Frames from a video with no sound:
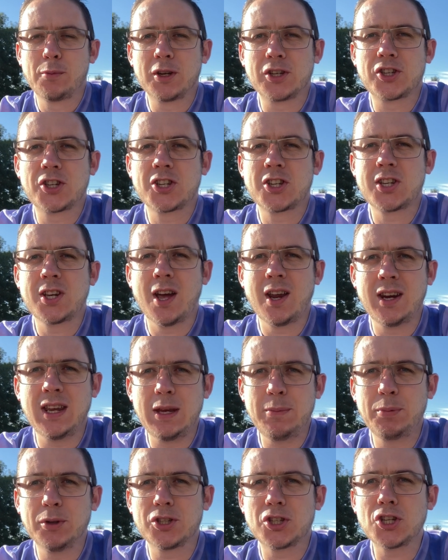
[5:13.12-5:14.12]

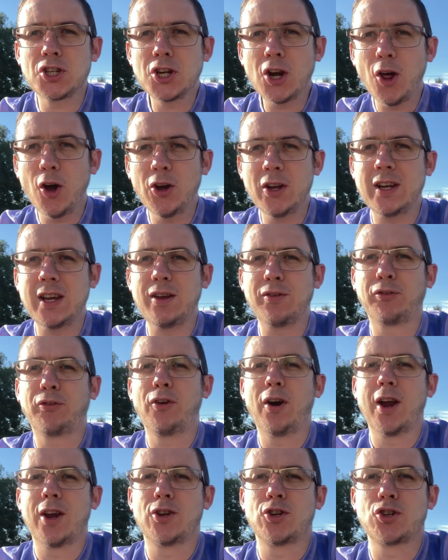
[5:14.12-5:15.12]
sunny but slightly
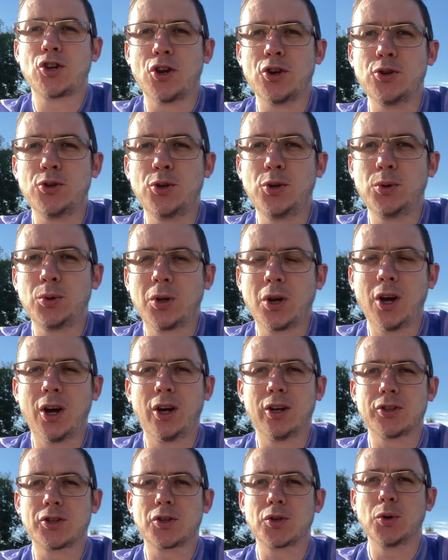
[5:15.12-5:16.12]
fresh
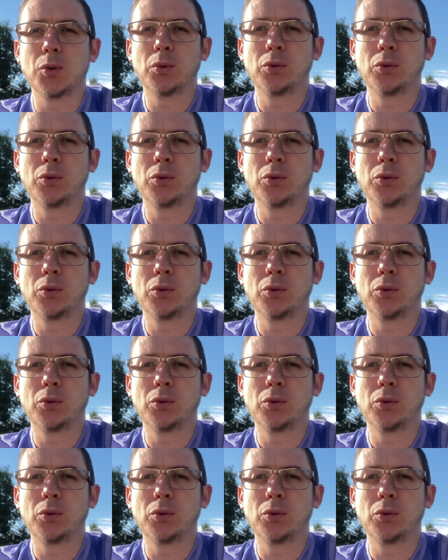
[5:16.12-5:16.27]
Newcastle.